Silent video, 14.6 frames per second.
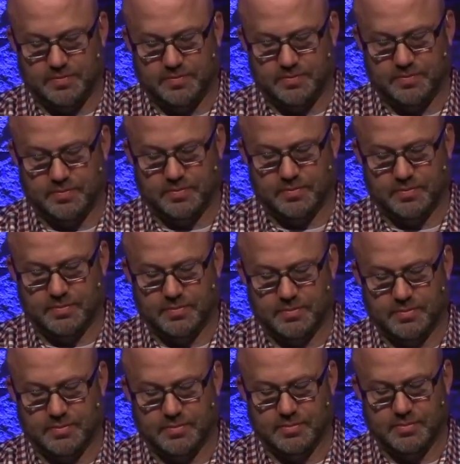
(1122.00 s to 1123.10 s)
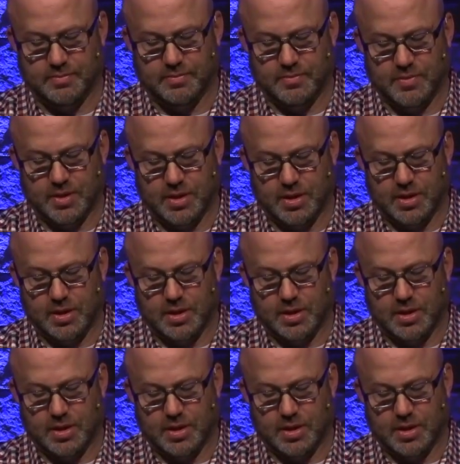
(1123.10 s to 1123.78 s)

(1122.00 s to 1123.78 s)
[no speech]